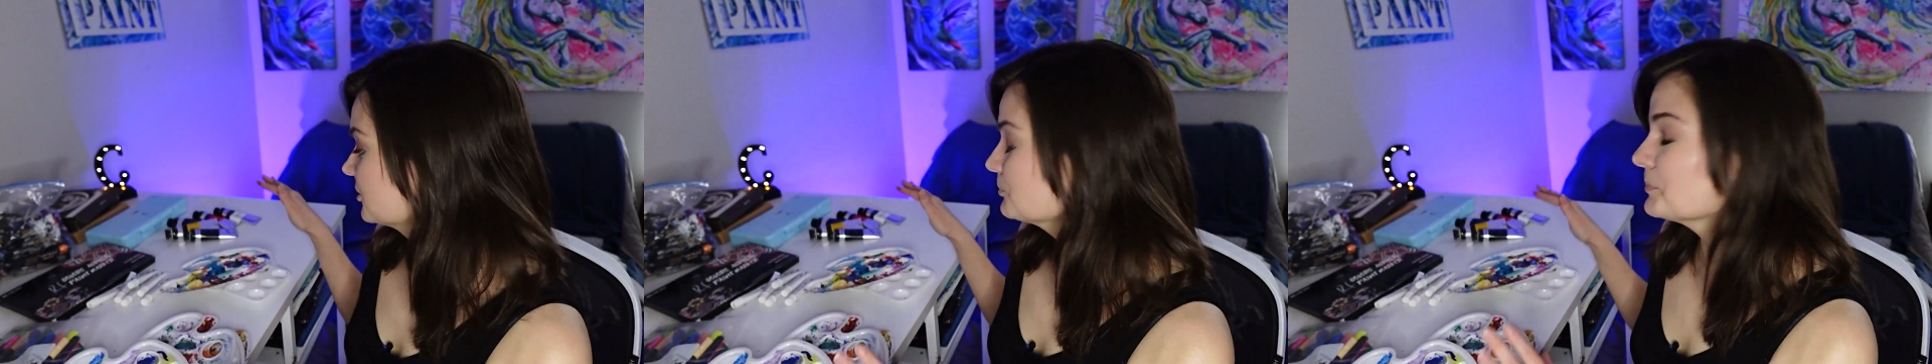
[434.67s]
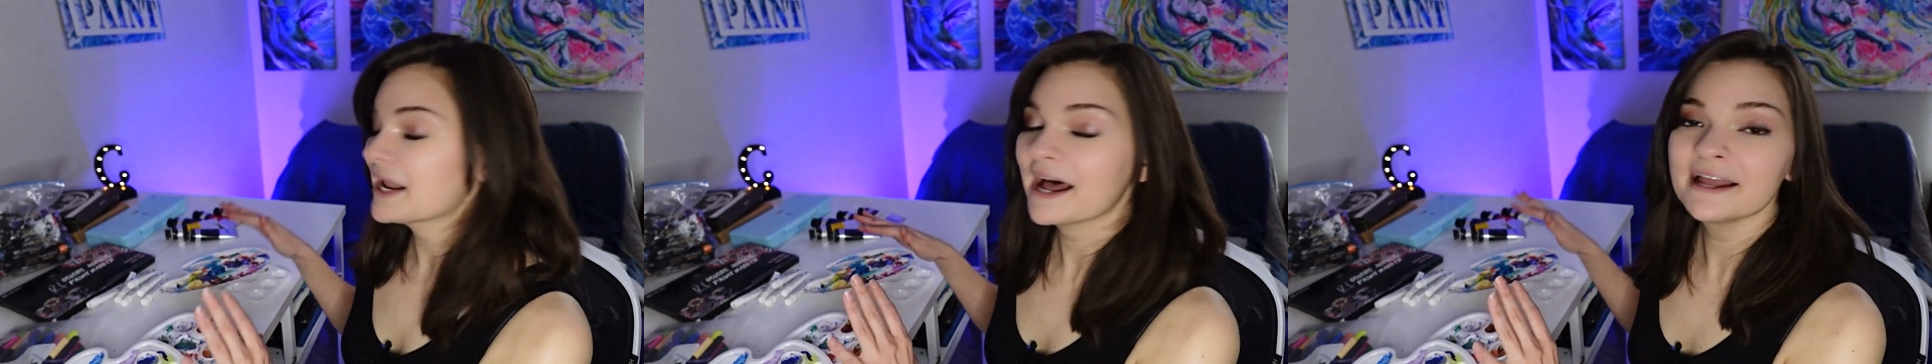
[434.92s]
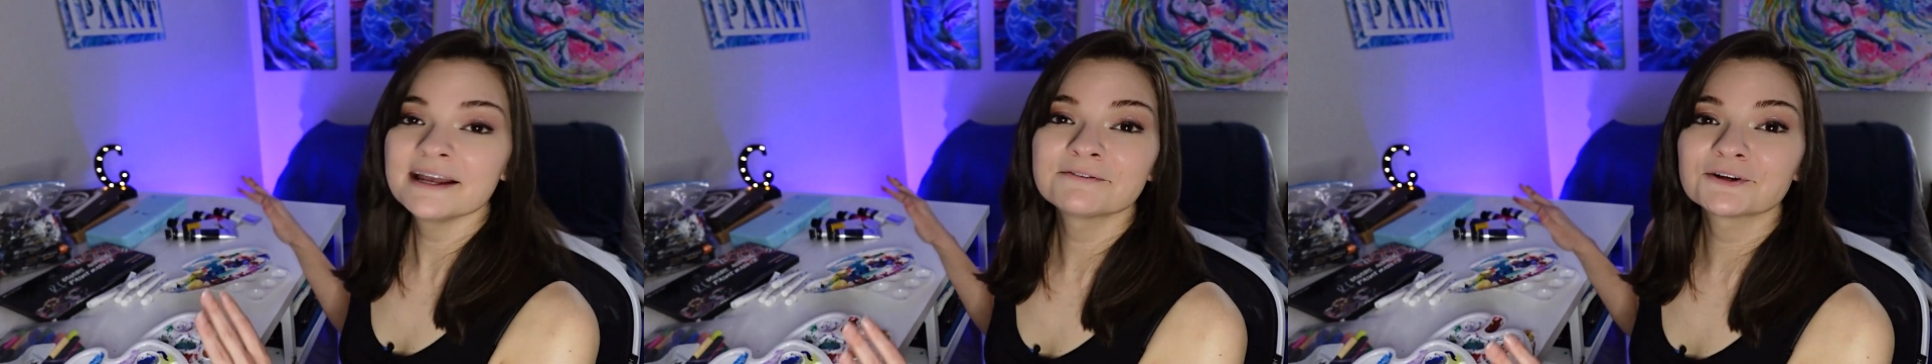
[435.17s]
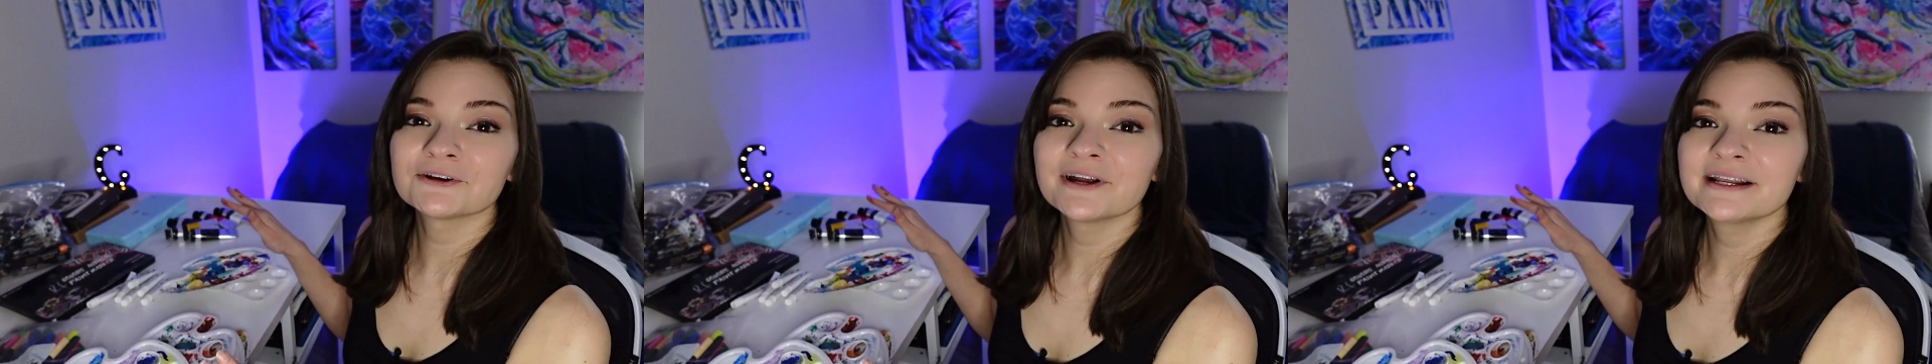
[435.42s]
but I have
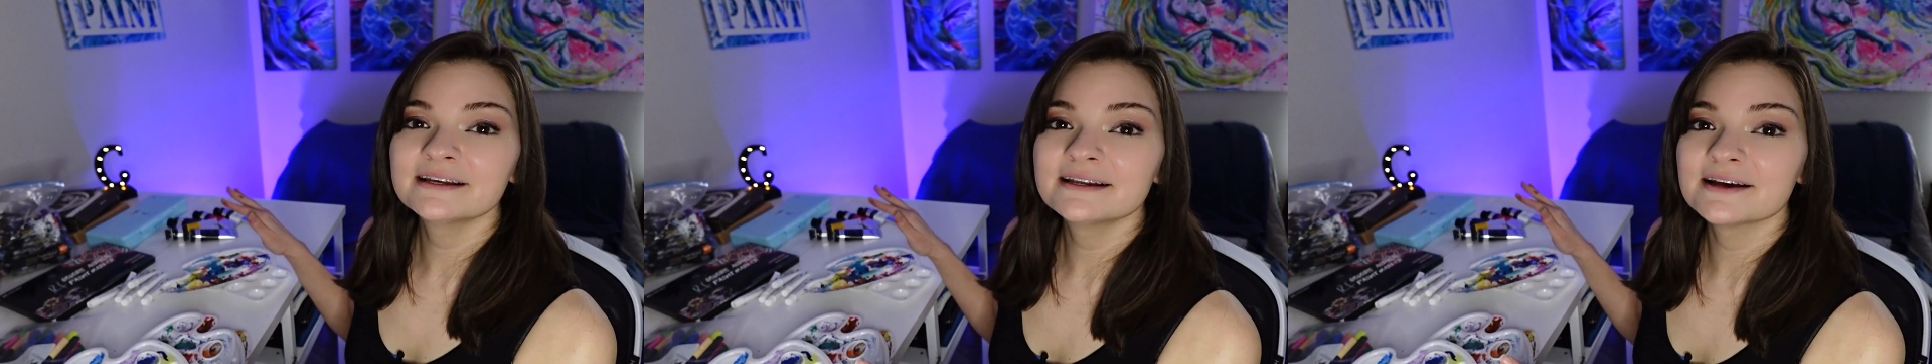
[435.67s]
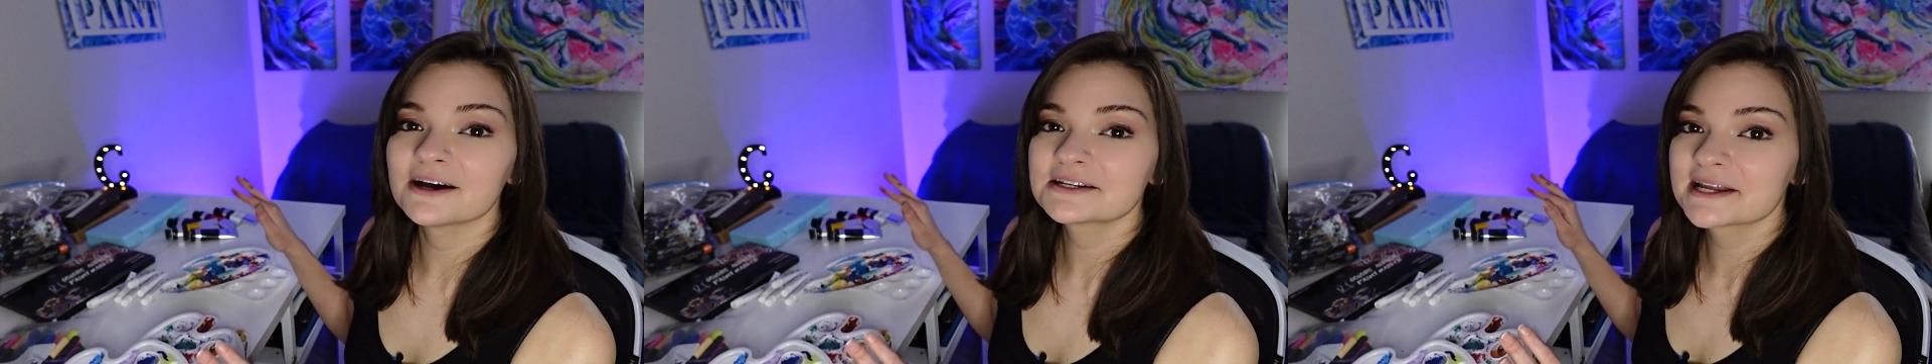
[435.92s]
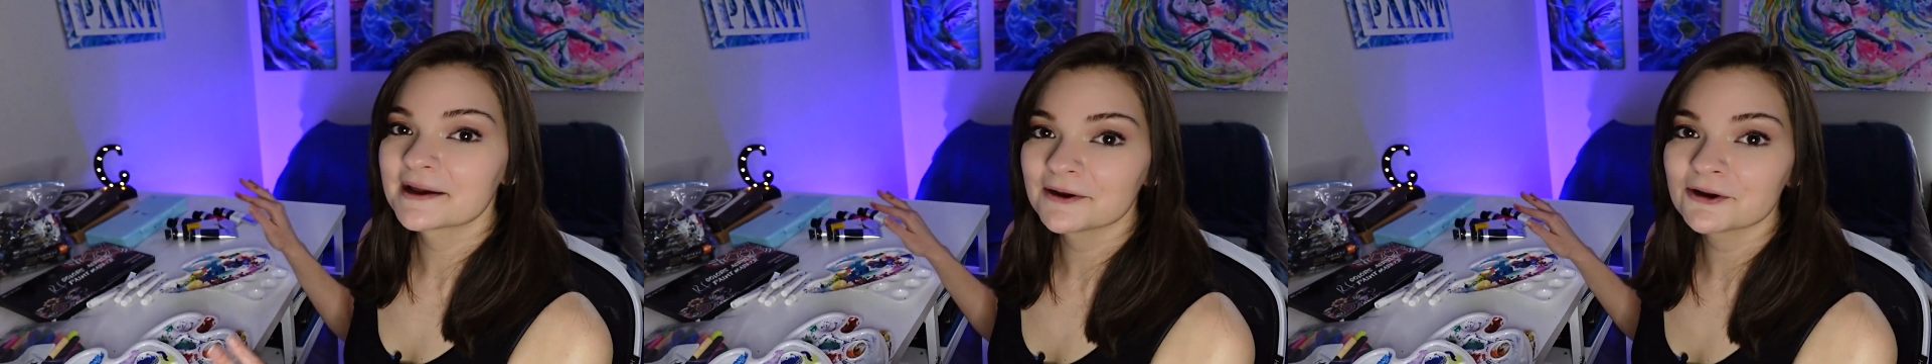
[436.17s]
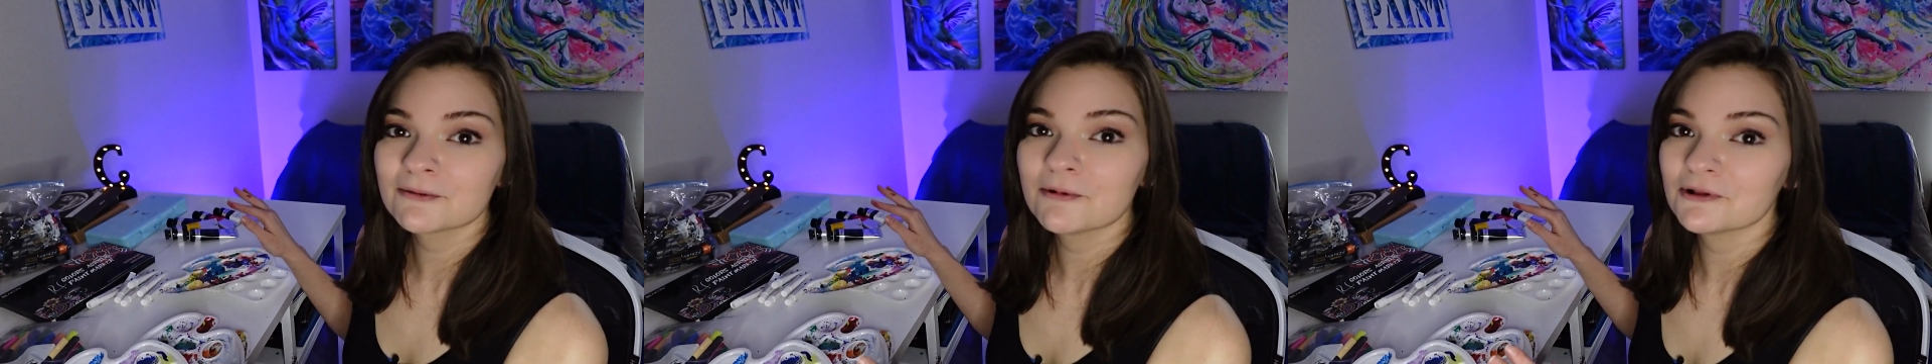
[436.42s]
created a
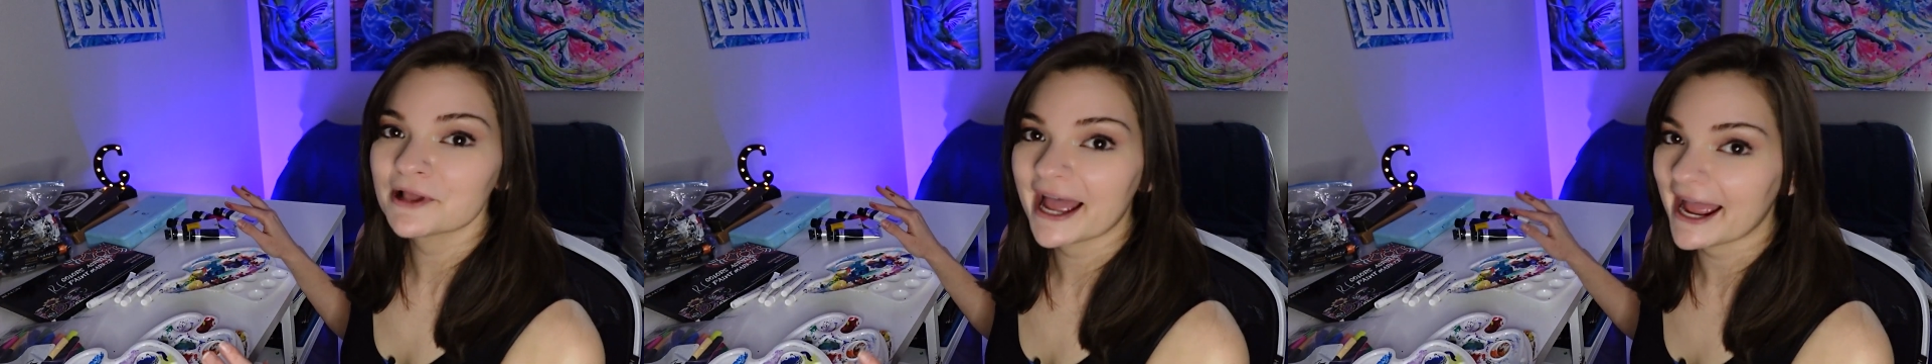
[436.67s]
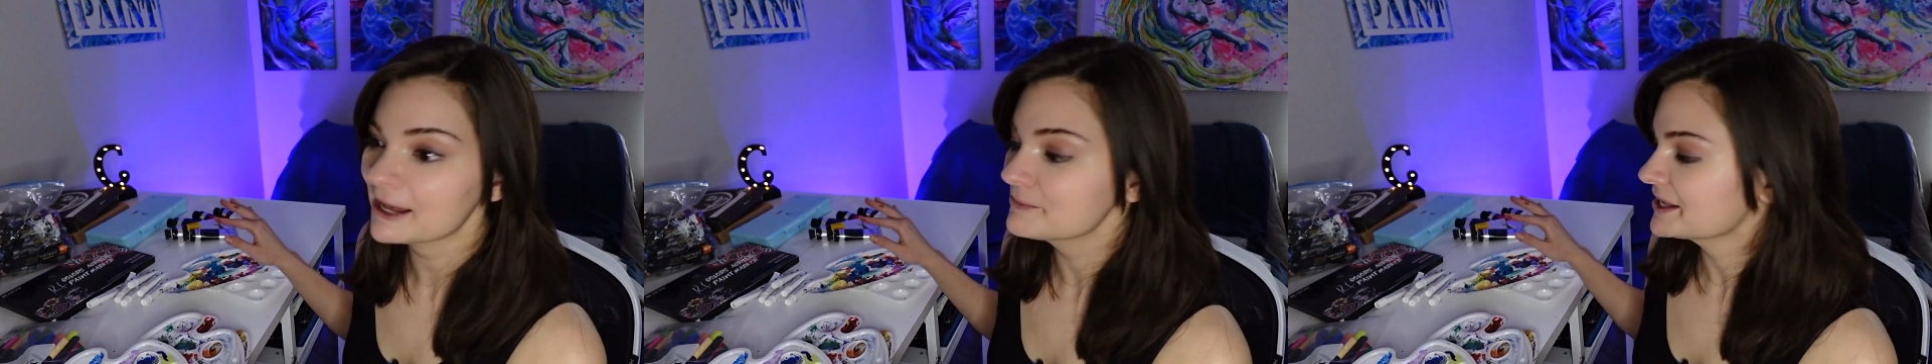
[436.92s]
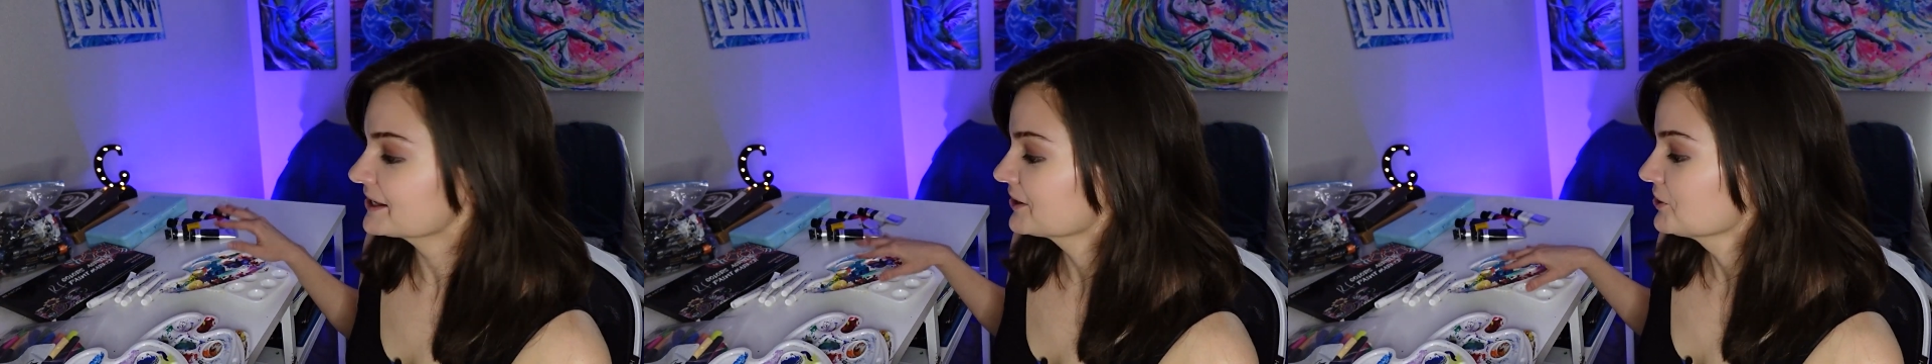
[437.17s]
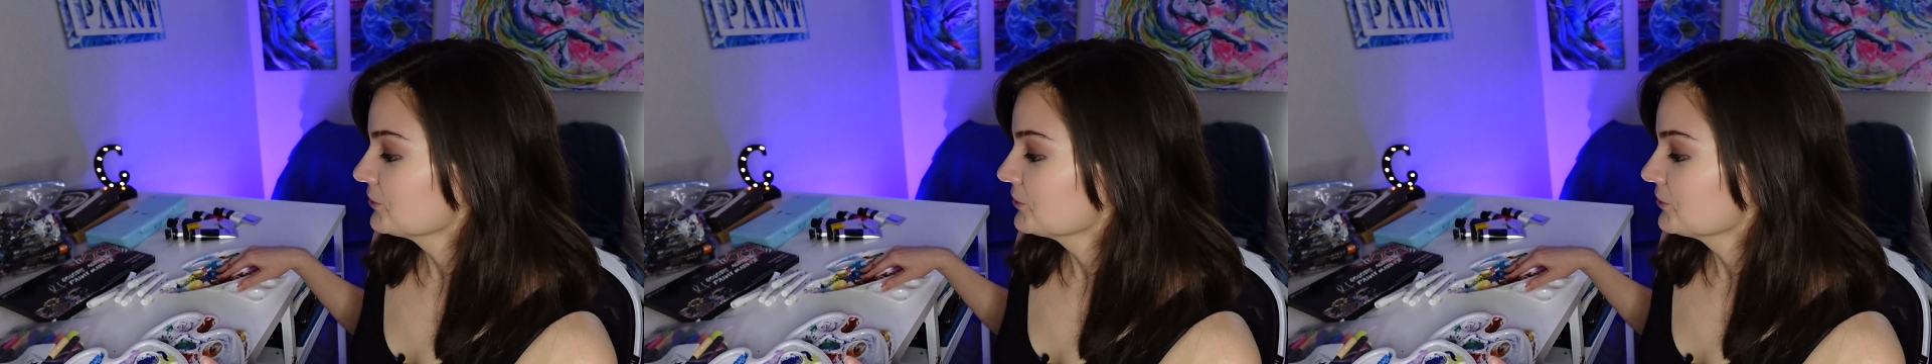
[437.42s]
terrible habit